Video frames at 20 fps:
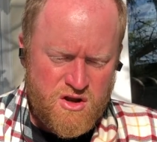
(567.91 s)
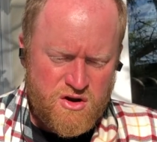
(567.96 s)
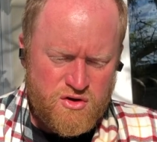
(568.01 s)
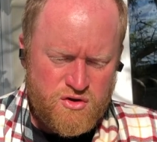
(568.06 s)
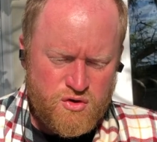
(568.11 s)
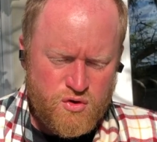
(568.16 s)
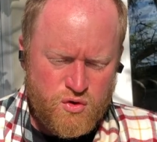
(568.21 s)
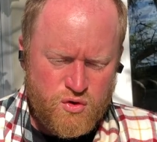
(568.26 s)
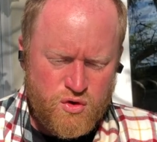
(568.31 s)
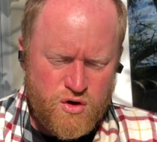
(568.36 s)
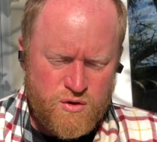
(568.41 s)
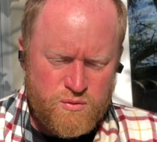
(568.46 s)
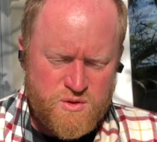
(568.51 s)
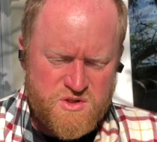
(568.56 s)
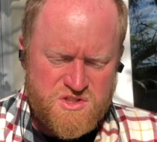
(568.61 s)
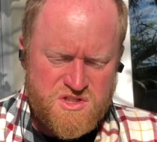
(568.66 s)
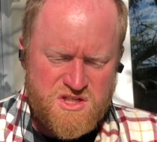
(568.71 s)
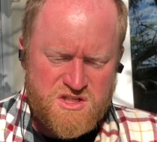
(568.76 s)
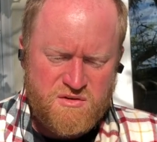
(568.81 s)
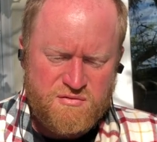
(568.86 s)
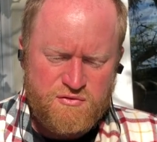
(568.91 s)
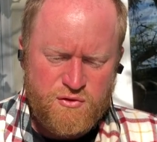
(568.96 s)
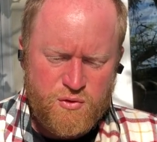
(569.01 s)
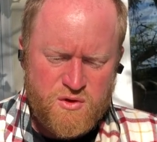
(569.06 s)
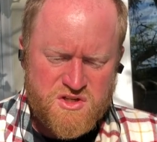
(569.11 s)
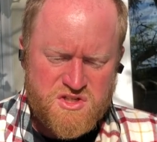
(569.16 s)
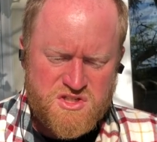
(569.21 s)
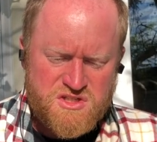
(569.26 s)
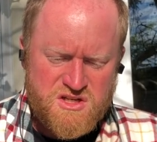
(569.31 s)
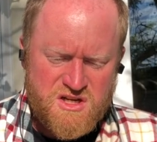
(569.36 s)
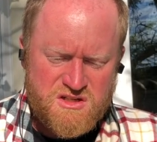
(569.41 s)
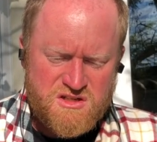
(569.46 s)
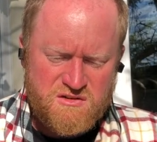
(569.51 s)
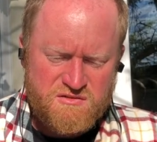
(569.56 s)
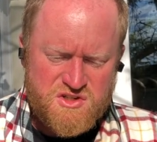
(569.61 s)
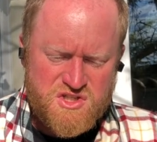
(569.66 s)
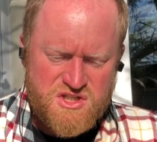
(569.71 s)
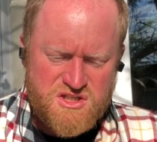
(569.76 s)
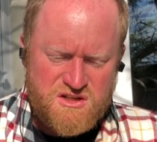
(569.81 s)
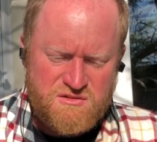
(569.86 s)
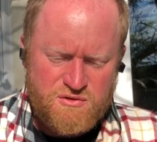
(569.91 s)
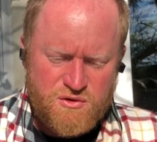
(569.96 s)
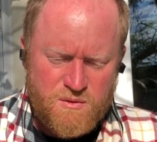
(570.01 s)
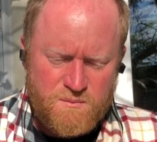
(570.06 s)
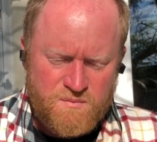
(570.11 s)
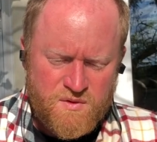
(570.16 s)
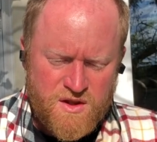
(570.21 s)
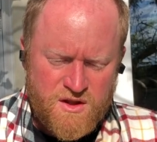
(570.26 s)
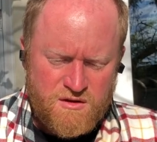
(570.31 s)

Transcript: Nor was this full extent of its evil,